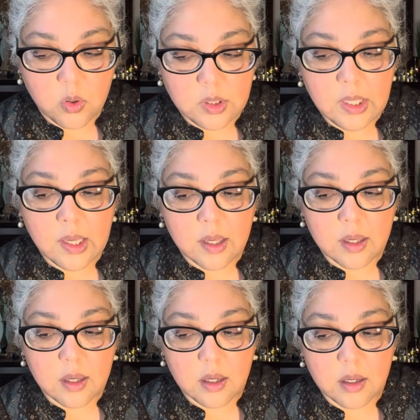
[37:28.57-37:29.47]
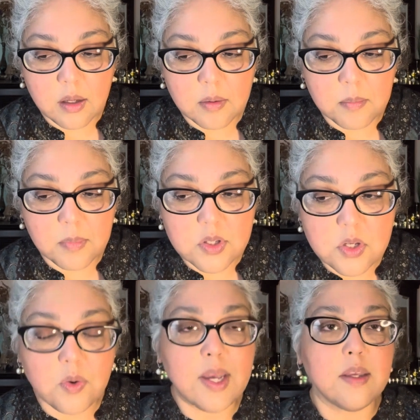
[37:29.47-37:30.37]
yeah, um,
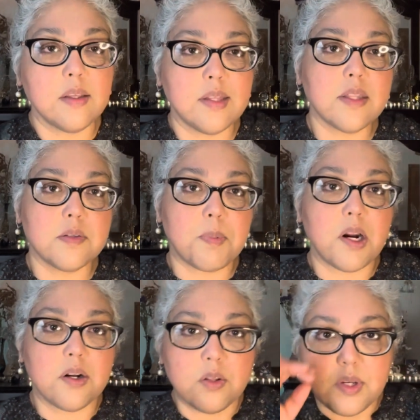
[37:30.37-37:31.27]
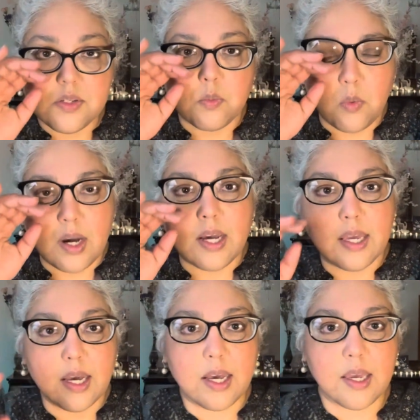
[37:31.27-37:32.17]
so I, that's part of the reason
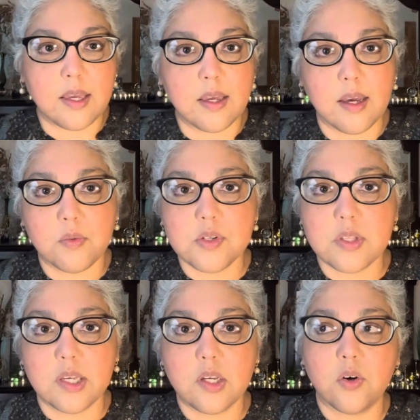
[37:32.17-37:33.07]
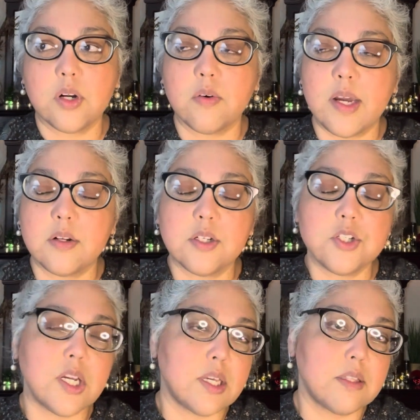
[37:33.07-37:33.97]
why I, I was like going around and
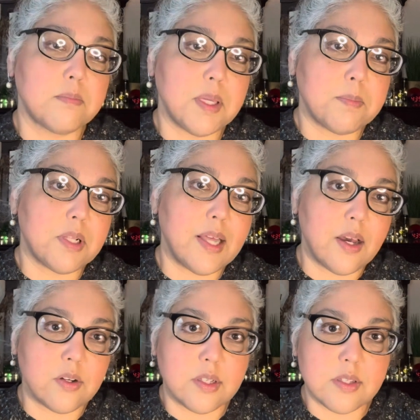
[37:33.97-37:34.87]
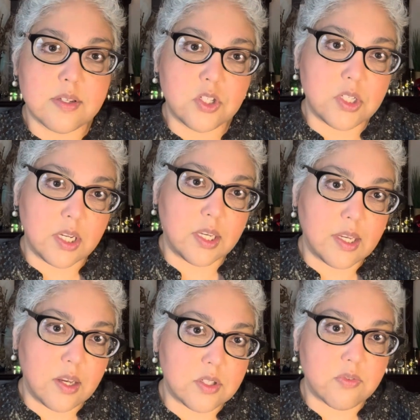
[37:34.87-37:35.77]
checking people out and checking
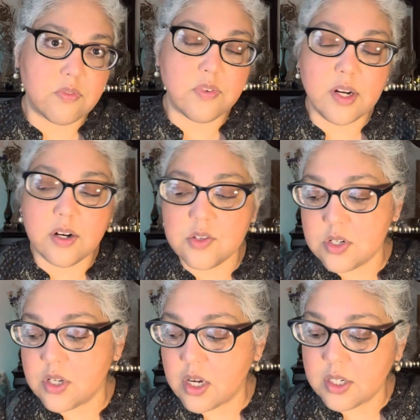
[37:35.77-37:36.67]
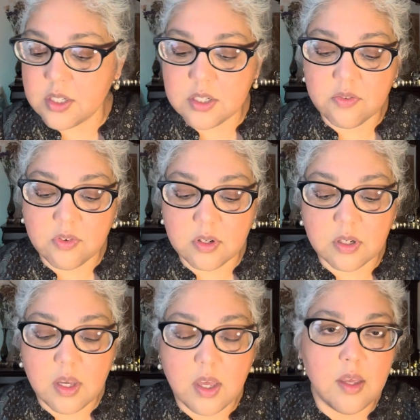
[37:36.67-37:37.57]
out different fairs and talking to different
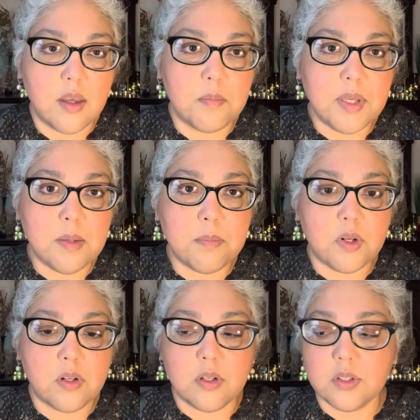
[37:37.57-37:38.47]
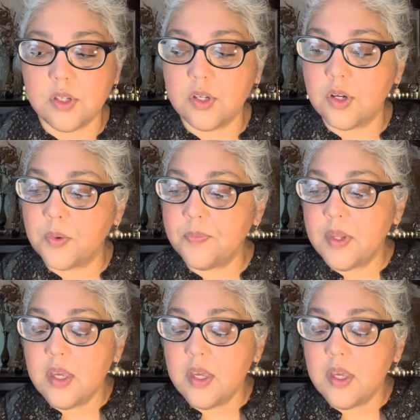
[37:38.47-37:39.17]
people, you know.